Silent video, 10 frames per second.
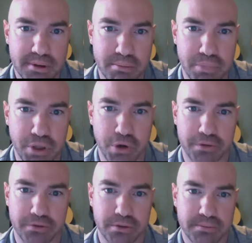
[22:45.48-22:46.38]

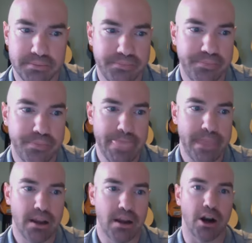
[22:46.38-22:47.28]
Beautiful.
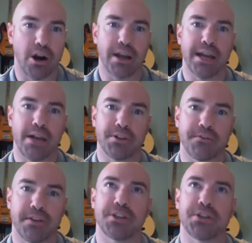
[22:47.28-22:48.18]
All right, now let's
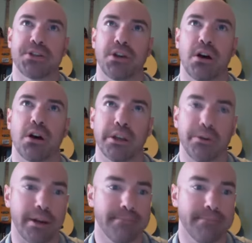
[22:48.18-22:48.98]
finish the song. You ready?